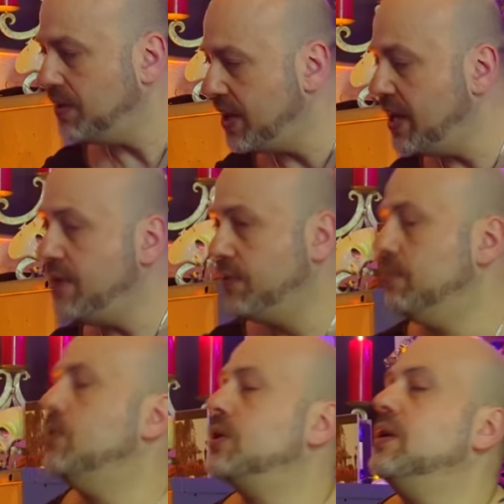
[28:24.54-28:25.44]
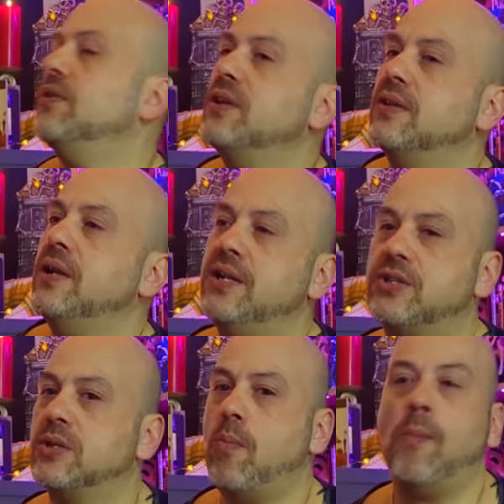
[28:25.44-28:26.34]
They're even more going to think that
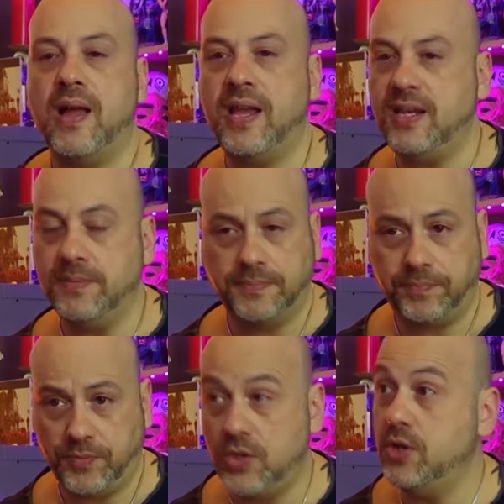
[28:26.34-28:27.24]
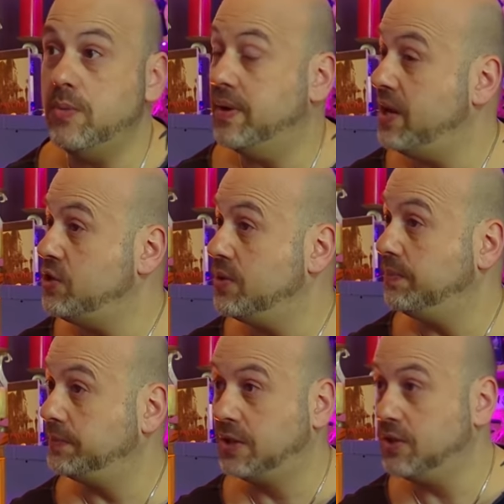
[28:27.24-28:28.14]
it's a human agent
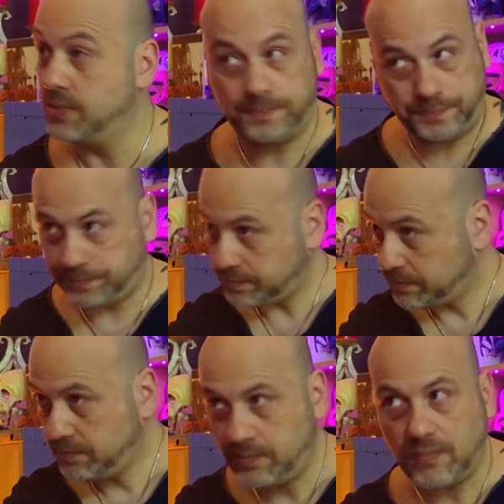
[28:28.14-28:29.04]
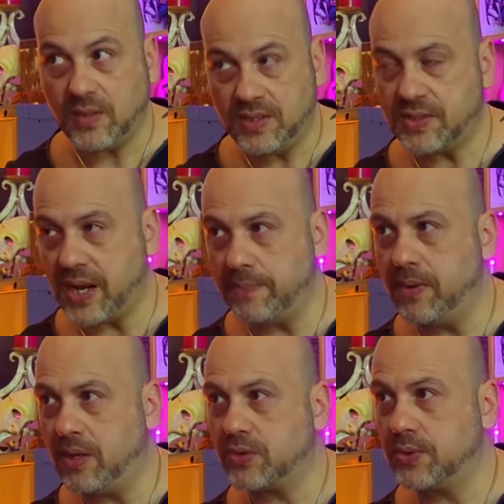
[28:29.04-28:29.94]
because stab
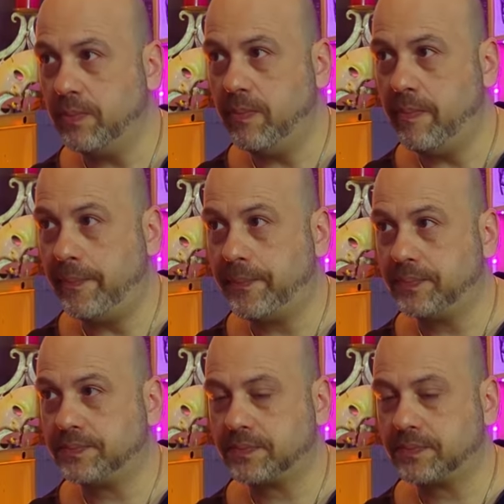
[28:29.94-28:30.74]
marks. Yeah.